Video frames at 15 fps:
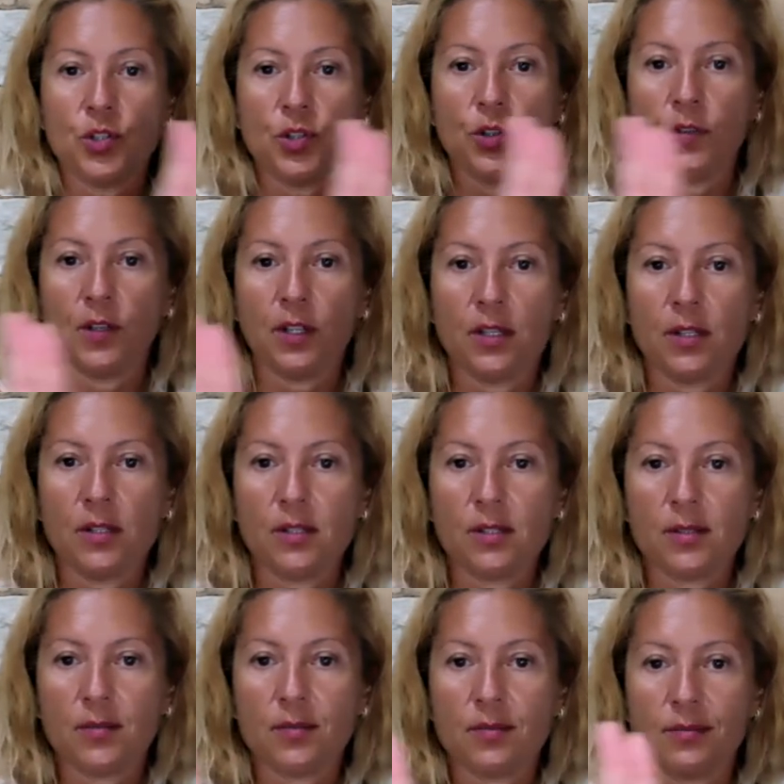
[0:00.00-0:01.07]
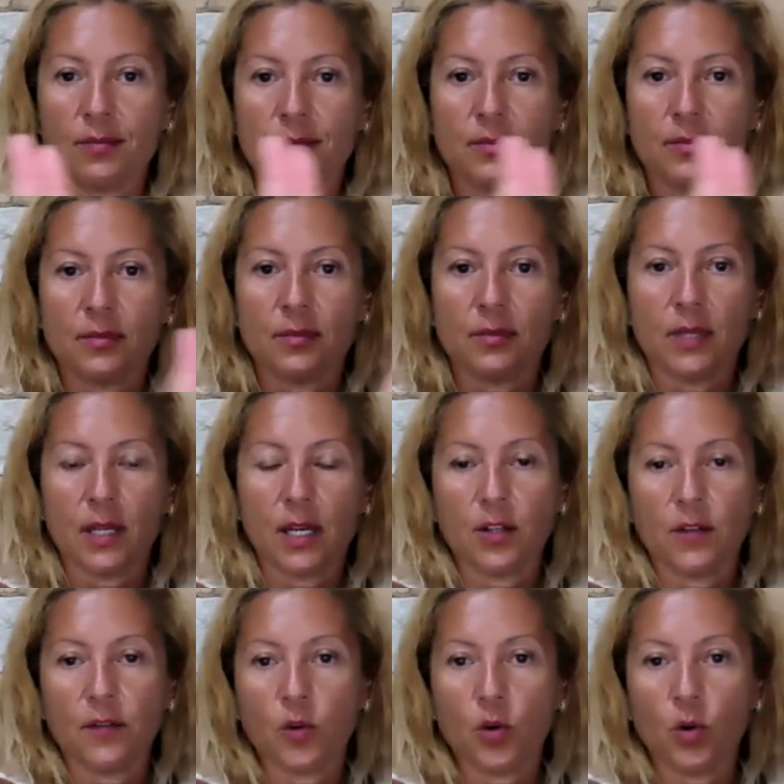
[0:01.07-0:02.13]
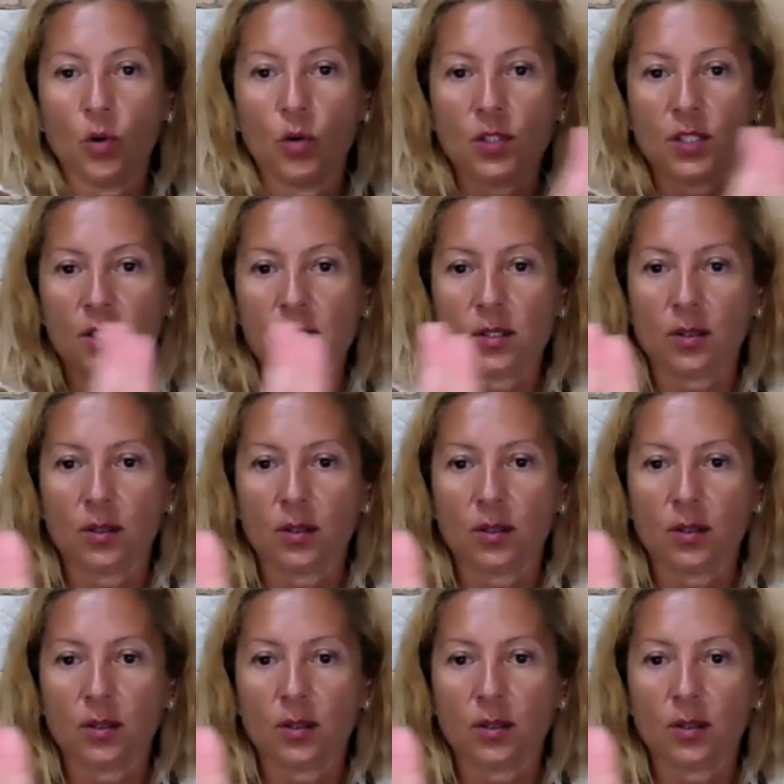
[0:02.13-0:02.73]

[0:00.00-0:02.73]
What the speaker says: 2 fingers, and of course,